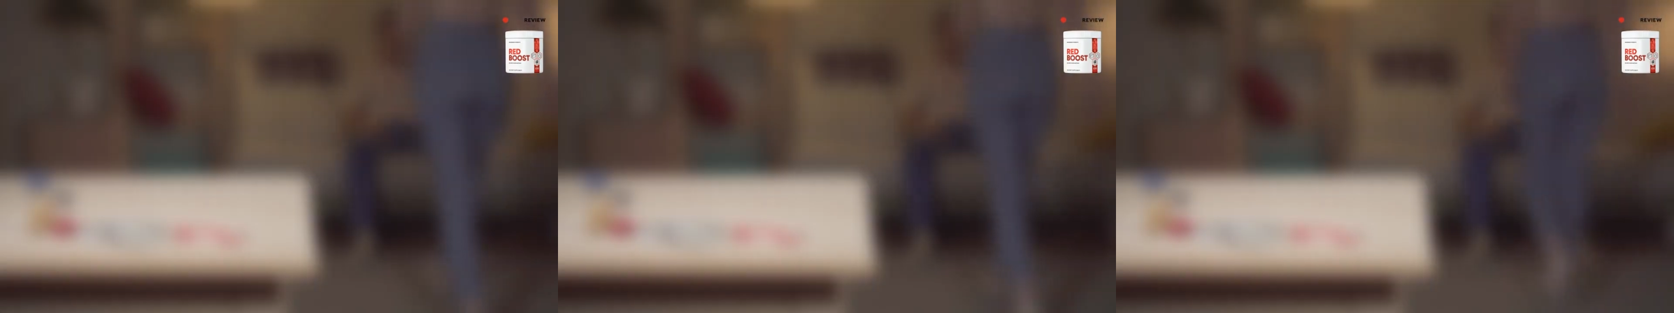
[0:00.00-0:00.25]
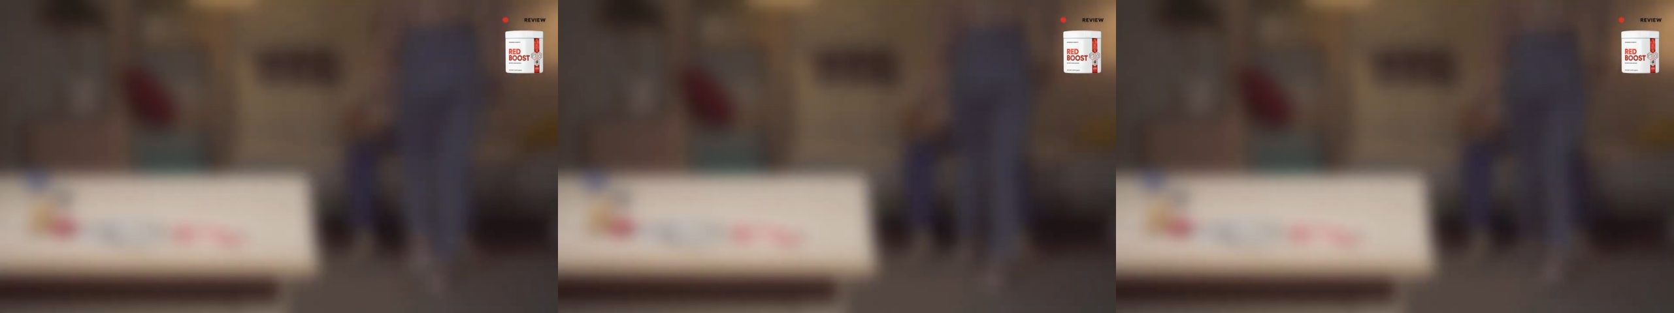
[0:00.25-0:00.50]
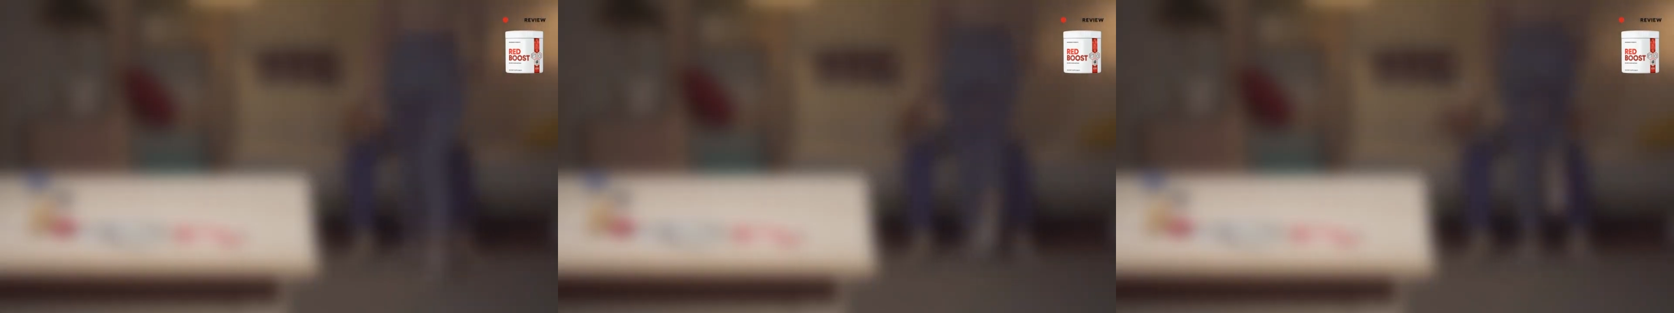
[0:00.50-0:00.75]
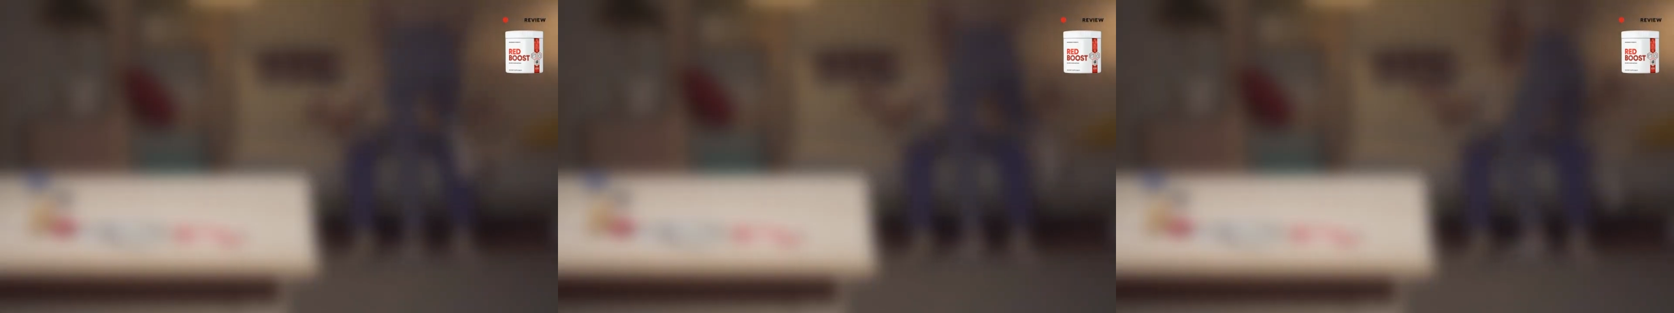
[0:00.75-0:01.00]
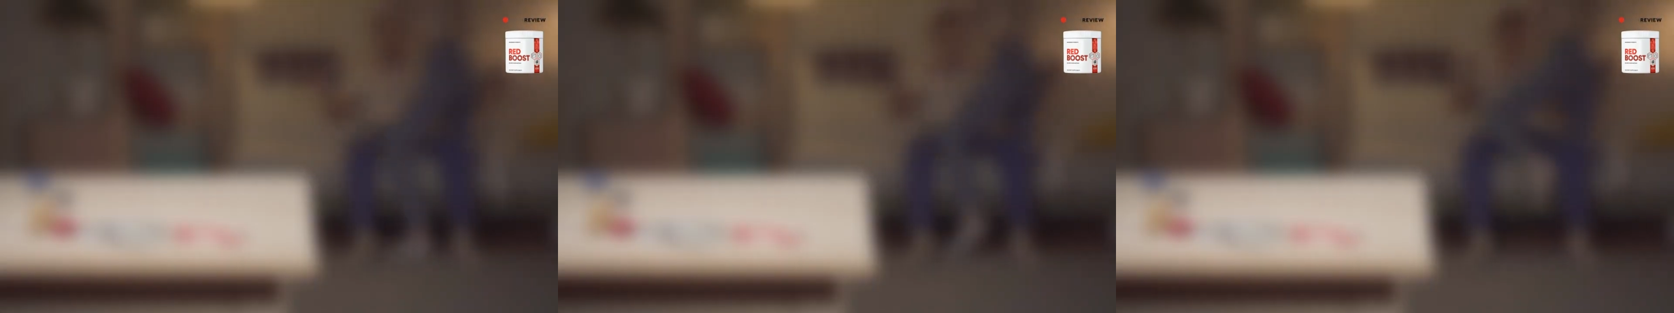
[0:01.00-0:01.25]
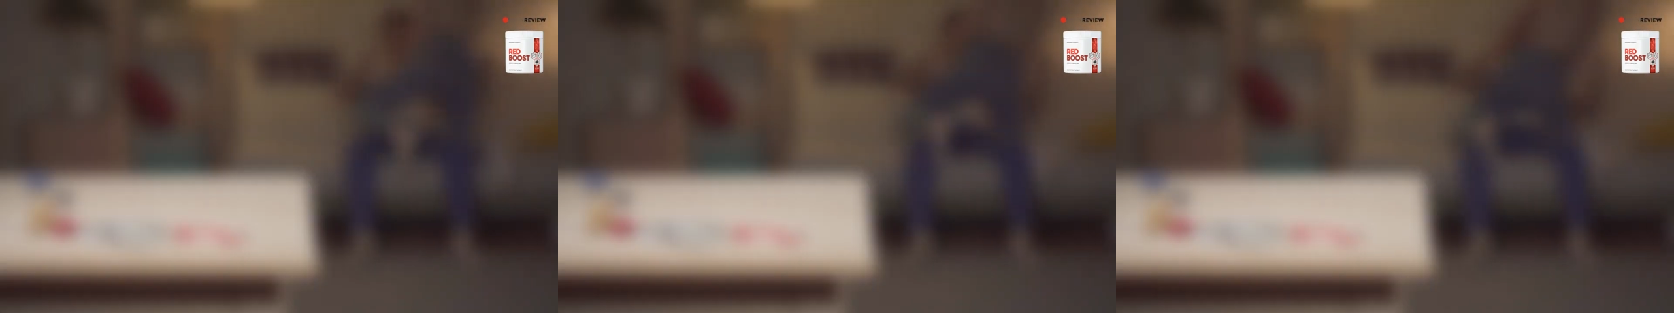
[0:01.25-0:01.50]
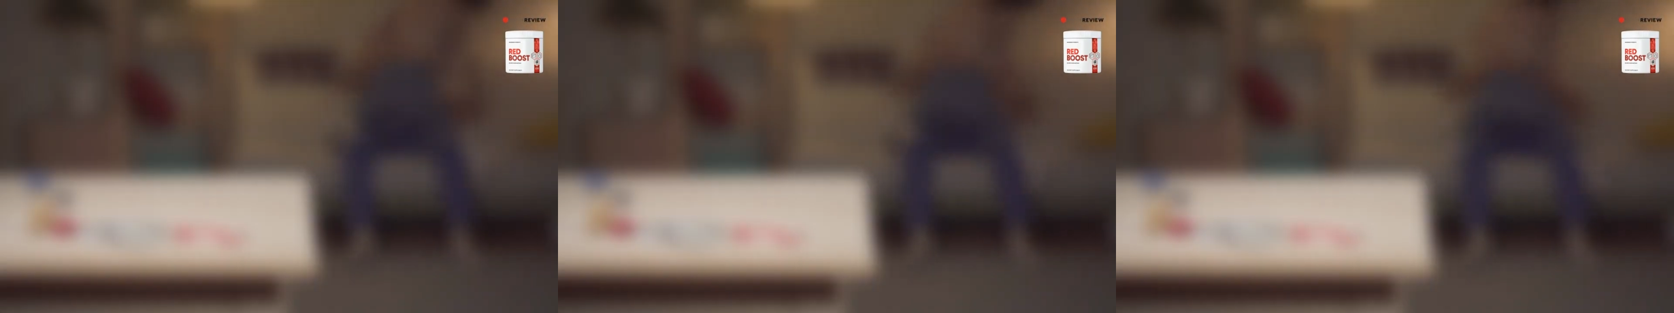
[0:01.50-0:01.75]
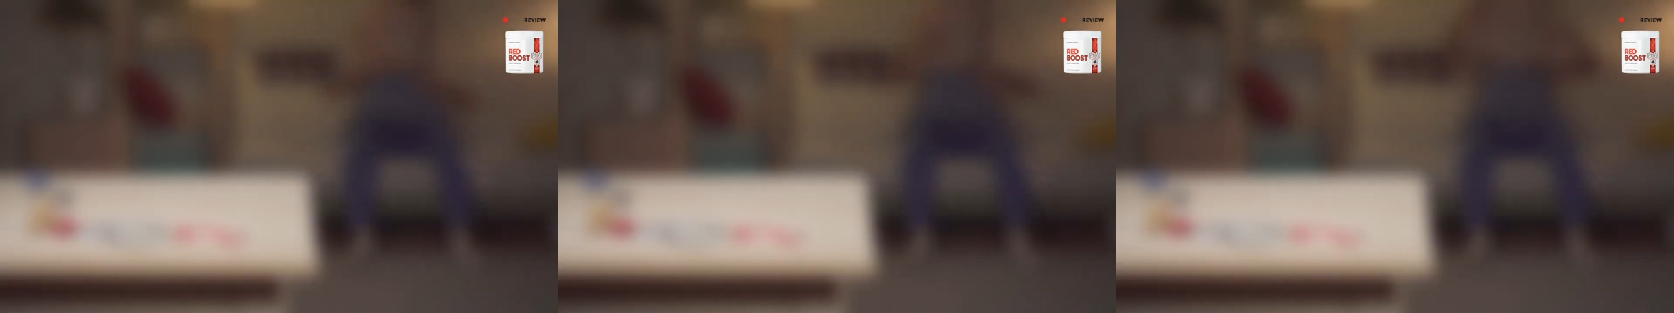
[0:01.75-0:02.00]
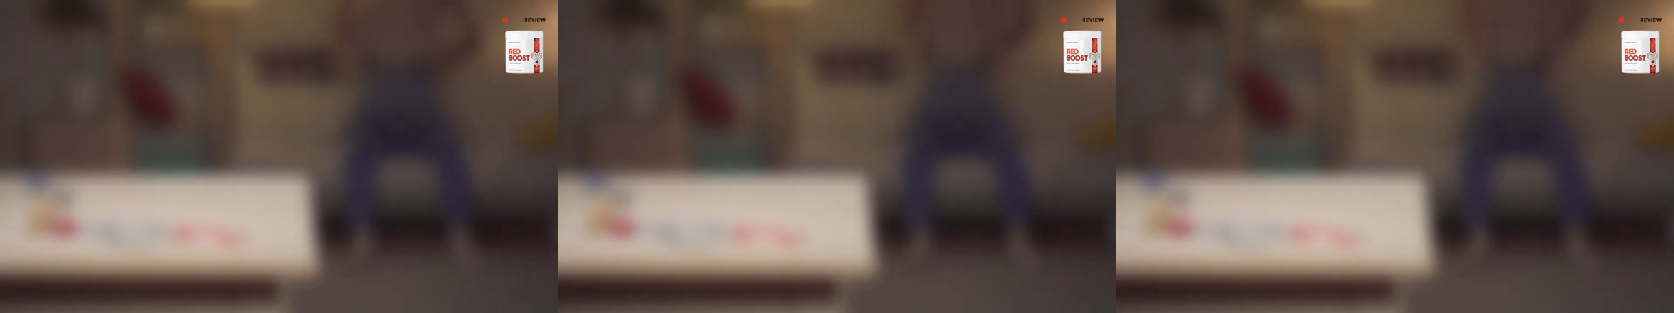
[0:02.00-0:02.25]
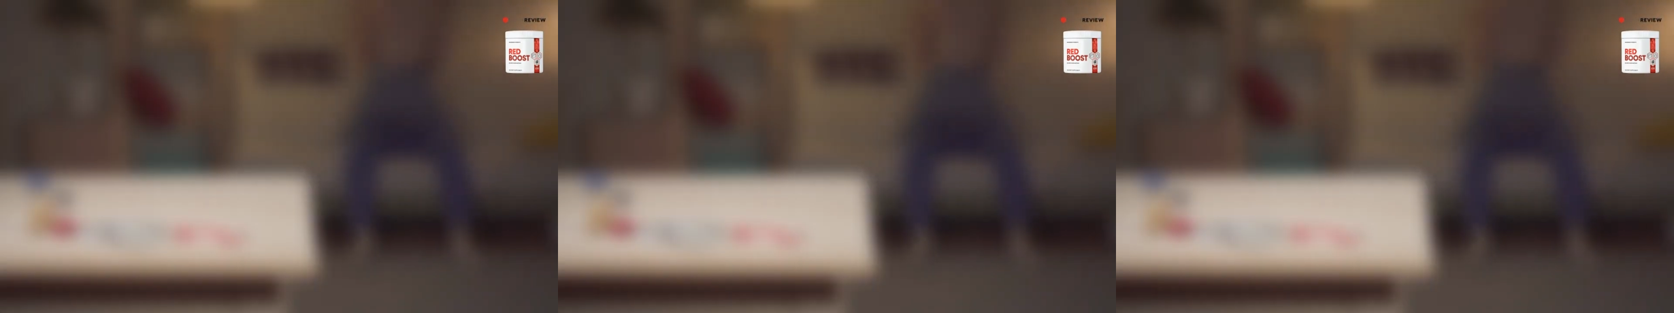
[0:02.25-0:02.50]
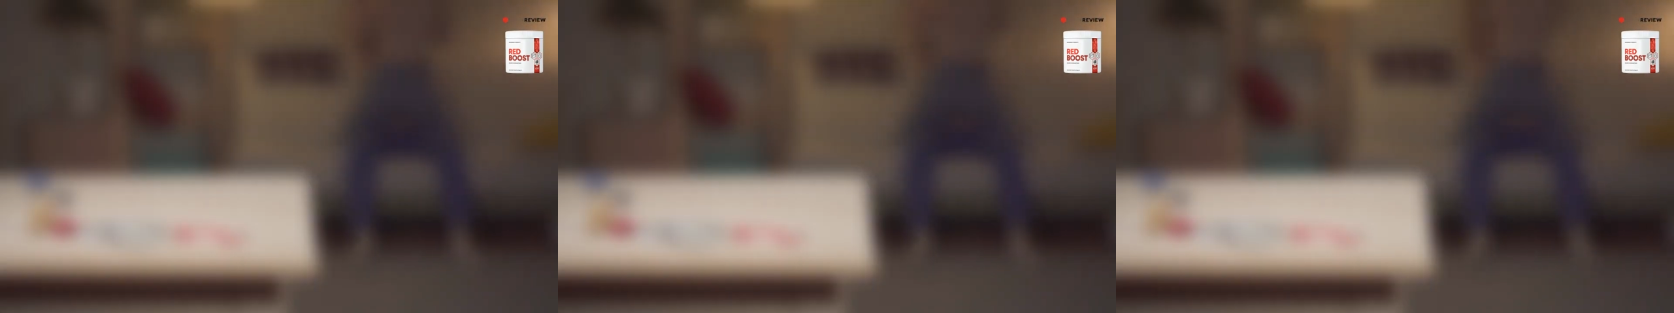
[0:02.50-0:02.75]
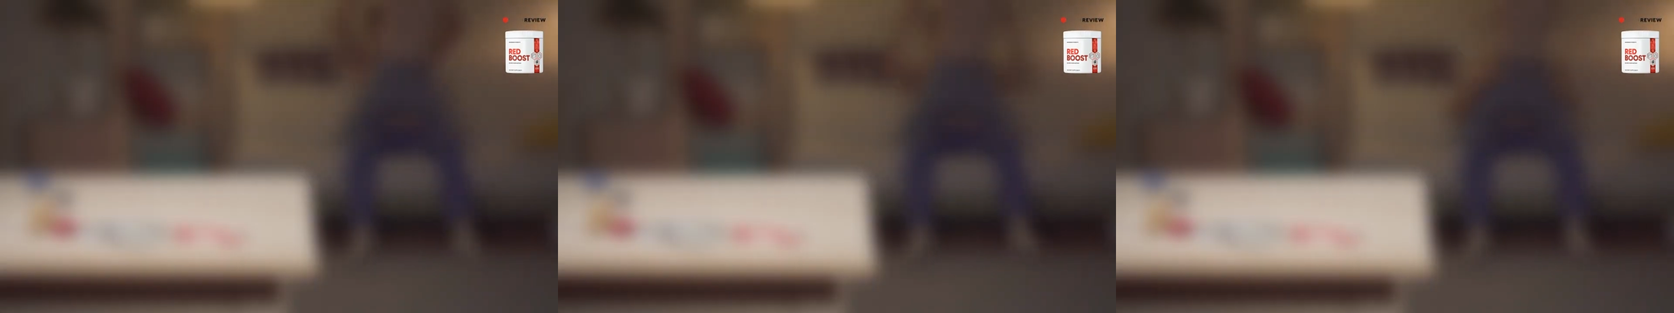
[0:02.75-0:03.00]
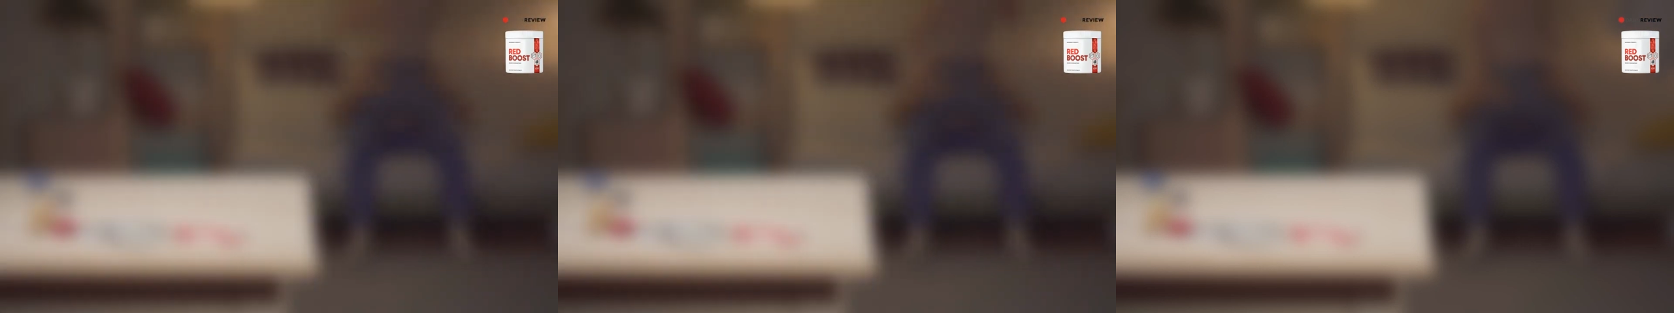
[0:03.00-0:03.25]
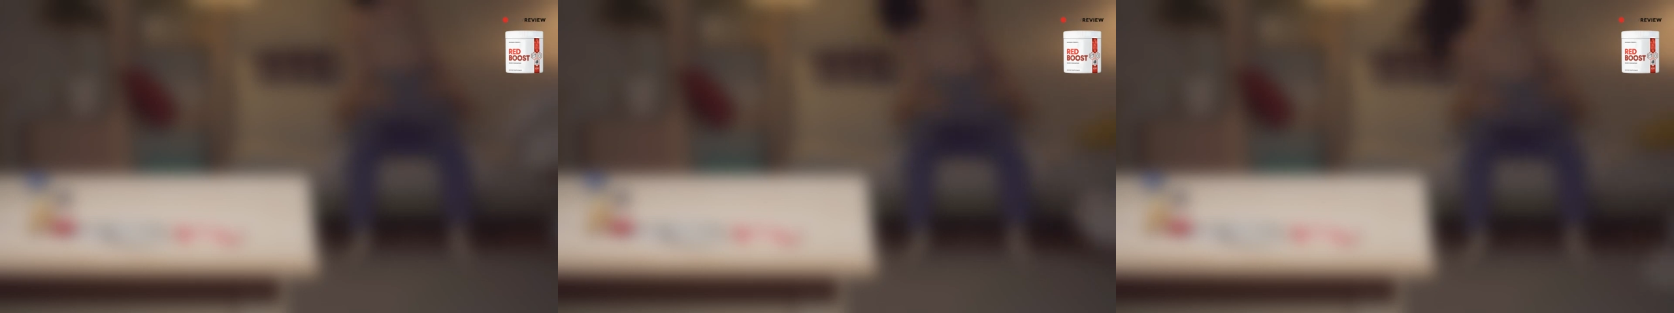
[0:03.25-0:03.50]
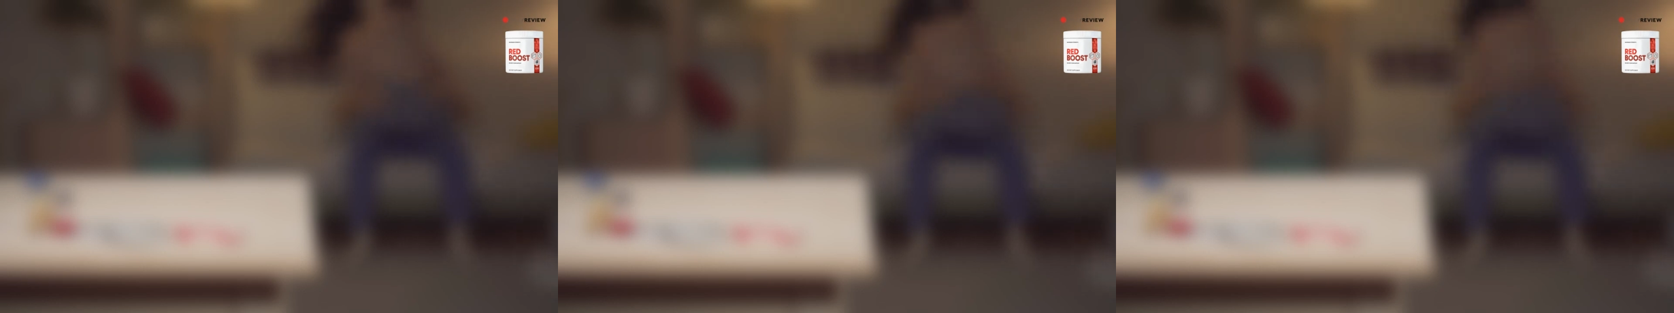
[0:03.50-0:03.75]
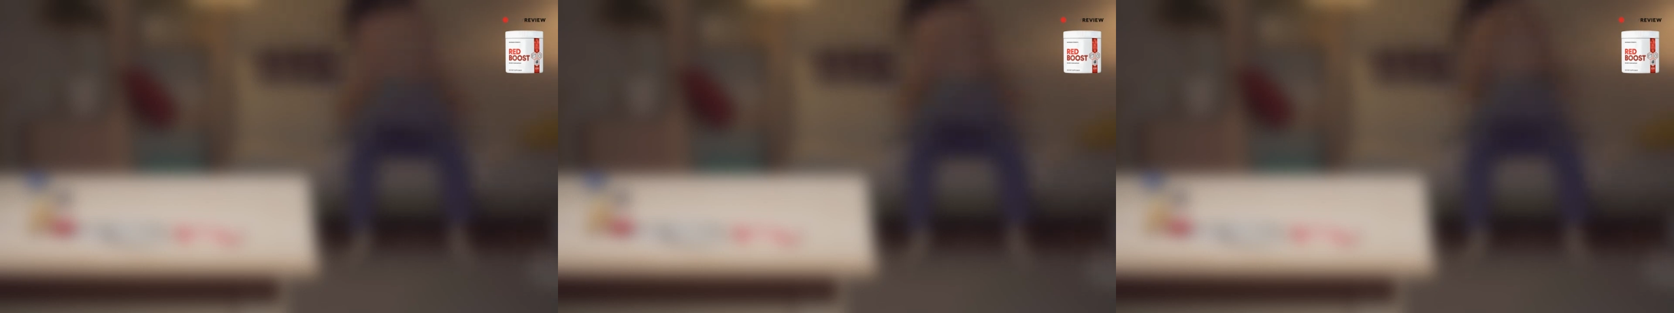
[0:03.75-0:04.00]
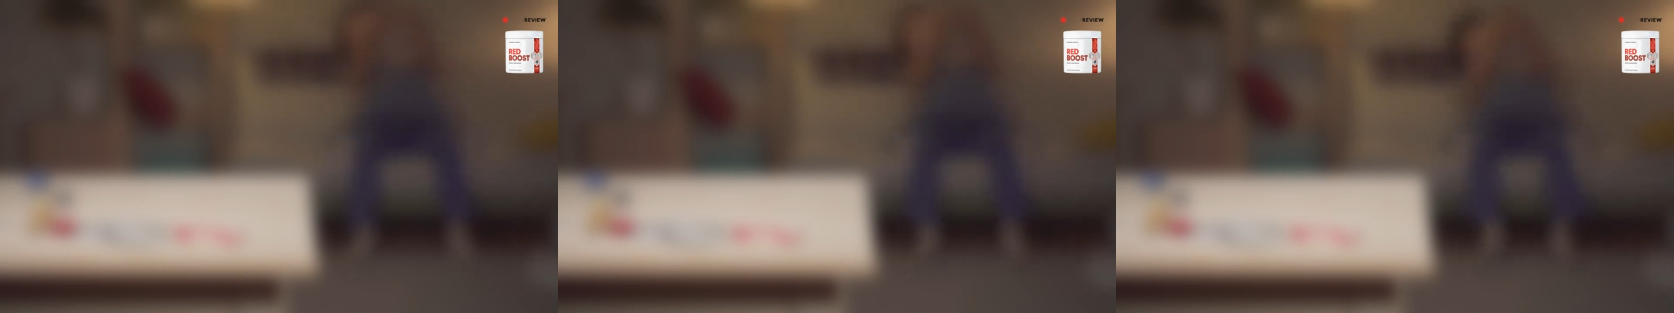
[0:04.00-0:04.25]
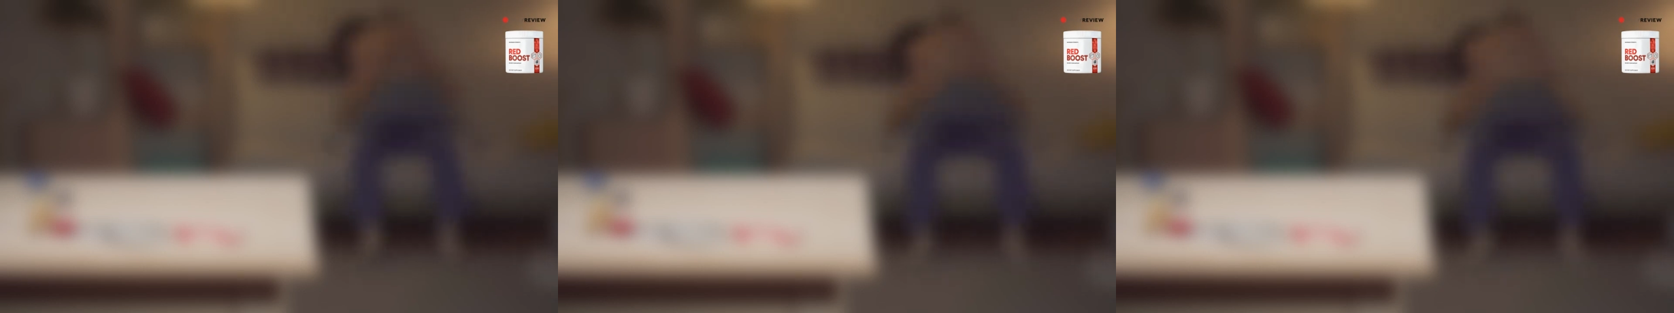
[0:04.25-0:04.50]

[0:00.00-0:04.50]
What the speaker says: No face is visible, so there are no lips to read.